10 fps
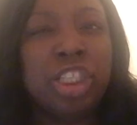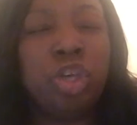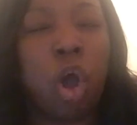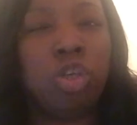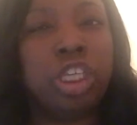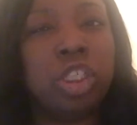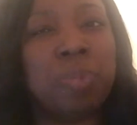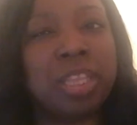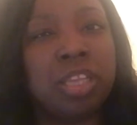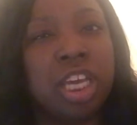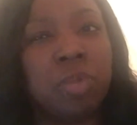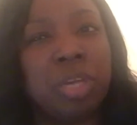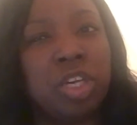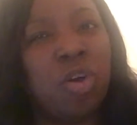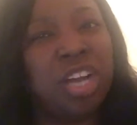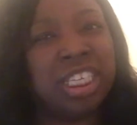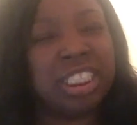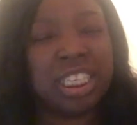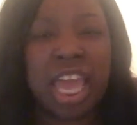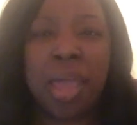she expect the nigga to be doing this
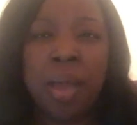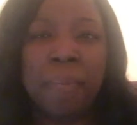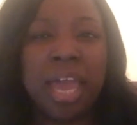and that,